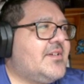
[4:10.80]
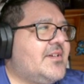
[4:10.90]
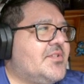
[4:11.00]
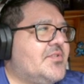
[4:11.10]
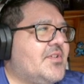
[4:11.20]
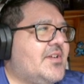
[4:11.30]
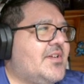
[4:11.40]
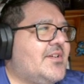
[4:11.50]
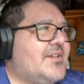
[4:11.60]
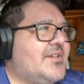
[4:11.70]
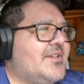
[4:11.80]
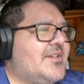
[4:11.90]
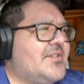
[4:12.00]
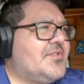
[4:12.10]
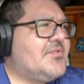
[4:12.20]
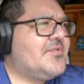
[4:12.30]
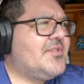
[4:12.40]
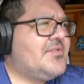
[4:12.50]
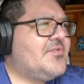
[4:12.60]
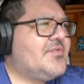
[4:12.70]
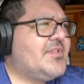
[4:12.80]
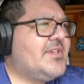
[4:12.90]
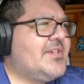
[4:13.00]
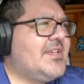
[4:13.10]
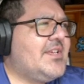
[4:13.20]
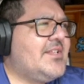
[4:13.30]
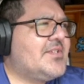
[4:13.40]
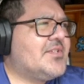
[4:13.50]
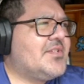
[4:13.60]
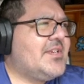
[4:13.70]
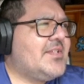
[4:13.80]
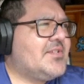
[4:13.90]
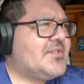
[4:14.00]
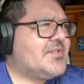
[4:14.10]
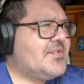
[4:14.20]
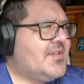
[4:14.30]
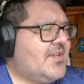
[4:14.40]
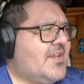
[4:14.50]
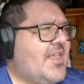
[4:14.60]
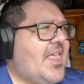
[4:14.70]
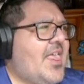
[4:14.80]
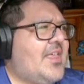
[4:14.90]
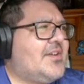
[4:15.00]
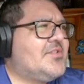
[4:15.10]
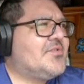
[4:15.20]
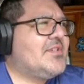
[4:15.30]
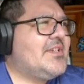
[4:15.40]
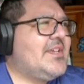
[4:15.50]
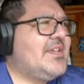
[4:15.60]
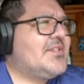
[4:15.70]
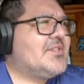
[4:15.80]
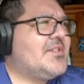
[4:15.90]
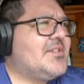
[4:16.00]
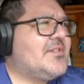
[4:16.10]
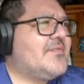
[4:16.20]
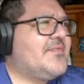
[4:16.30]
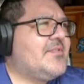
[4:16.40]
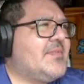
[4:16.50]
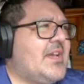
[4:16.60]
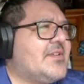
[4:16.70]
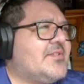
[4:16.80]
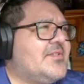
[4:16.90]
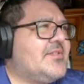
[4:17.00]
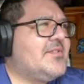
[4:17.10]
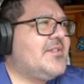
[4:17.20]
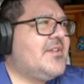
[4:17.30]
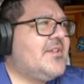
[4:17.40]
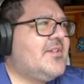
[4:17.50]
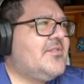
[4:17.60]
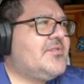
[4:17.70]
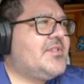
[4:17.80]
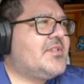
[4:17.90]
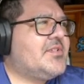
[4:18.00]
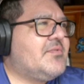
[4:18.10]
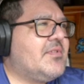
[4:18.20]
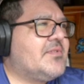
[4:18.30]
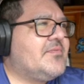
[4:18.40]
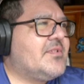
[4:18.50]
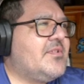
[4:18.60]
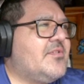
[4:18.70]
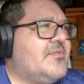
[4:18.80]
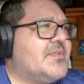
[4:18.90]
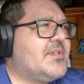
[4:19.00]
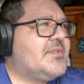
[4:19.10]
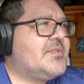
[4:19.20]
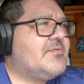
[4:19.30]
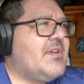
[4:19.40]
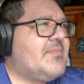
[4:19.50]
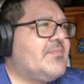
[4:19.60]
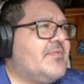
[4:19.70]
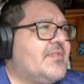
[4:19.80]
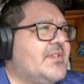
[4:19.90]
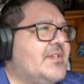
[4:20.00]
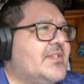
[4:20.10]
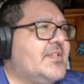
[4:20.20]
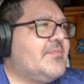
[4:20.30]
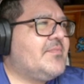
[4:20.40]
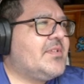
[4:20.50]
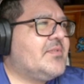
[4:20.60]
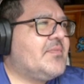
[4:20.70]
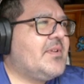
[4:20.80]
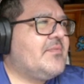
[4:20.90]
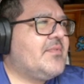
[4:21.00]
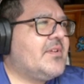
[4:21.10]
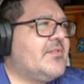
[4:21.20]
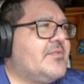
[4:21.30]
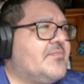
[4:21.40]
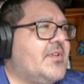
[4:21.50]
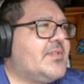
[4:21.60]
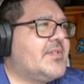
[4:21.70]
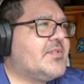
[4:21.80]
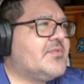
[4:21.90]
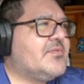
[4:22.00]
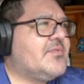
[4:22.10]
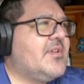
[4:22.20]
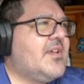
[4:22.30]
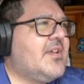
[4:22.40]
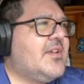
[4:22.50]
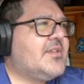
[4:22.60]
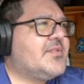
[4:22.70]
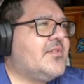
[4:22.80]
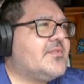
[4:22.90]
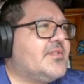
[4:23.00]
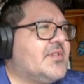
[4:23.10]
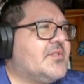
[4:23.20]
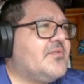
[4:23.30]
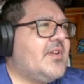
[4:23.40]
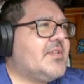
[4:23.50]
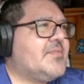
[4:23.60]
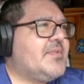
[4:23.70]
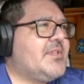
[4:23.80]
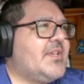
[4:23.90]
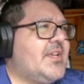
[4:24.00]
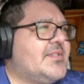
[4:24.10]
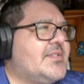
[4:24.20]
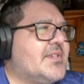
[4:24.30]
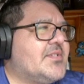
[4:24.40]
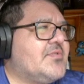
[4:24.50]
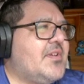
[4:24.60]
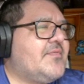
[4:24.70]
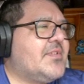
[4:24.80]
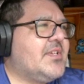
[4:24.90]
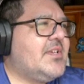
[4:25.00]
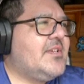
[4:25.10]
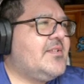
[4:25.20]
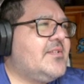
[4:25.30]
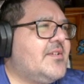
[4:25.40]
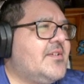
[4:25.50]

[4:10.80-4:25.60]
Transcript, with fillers: a draw, Adria English and English uh, Adria English, an adult film actor who says she worked with Combs, accuses the rapper of conducting and participating in RICO Enterprise sexual assault, sexual harassment, and sex trafficking,